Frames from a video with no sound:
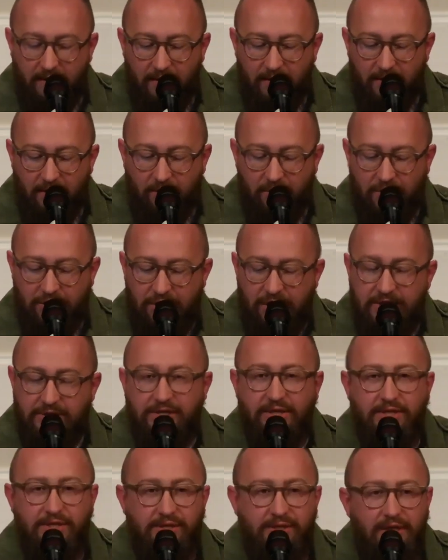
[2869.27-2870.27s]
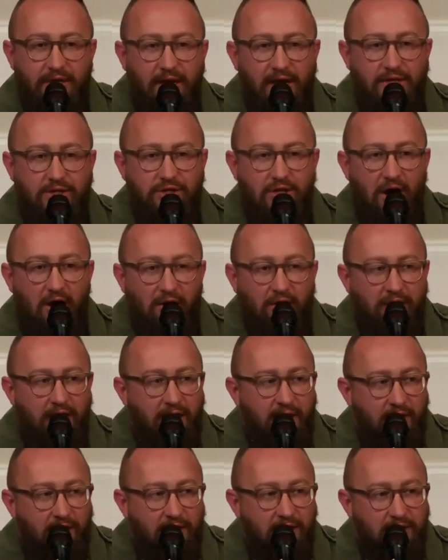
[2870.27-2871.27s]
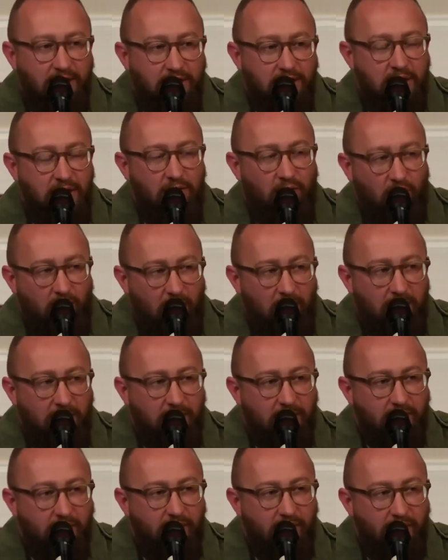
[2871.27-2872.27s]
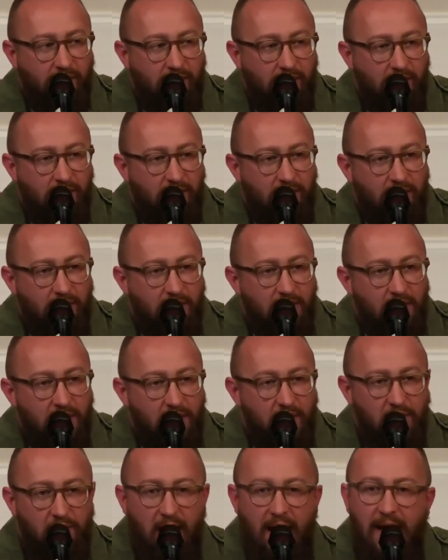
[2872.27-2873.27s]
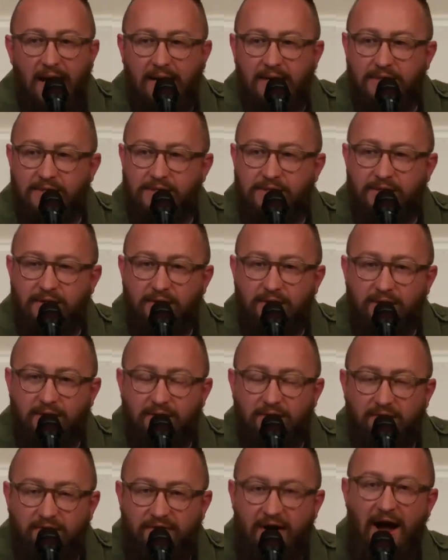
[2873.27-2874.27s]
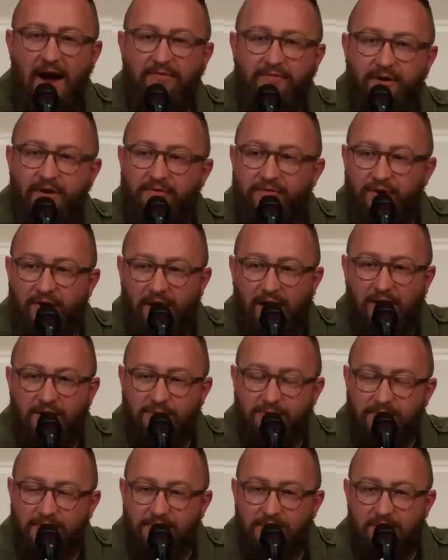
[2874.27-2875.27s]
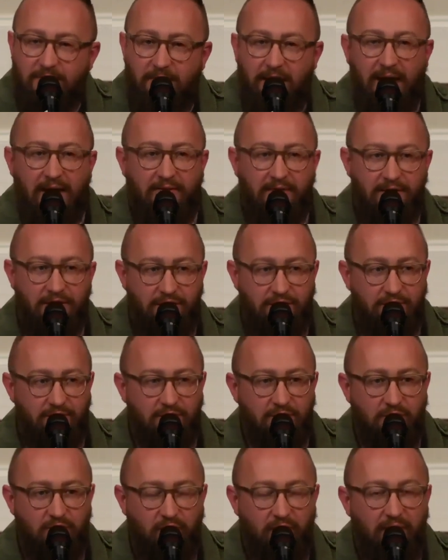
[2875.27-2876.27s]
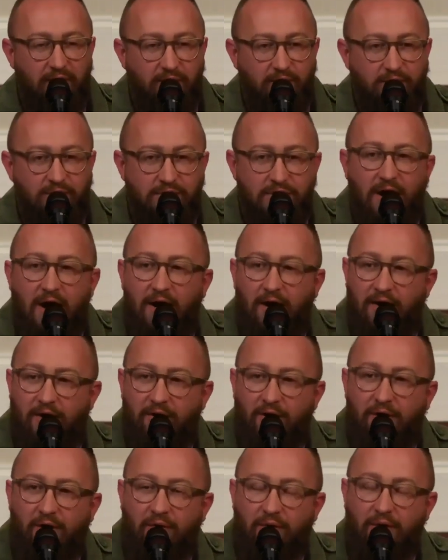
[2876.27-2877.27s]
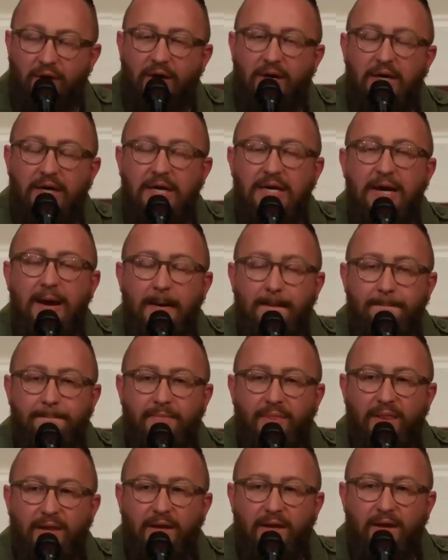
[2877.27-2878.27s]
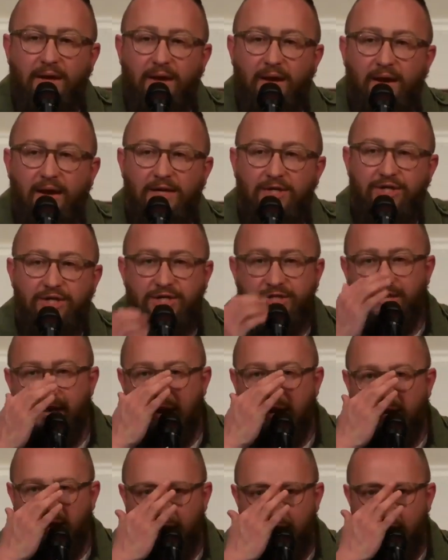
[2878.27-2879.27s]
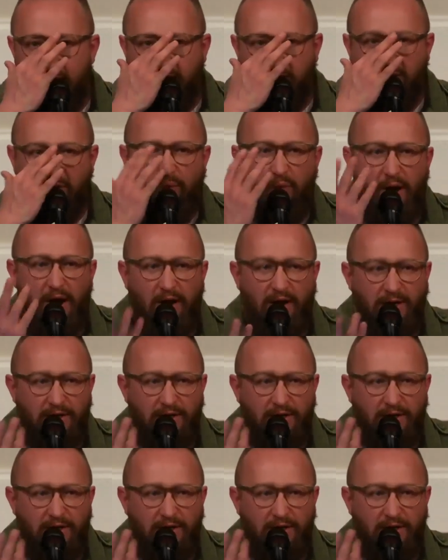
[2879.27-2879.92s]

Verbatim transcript: where Jesus is talking to the woman who has five different husbands. The man that she was with was not her own. And she's standing there at the well, and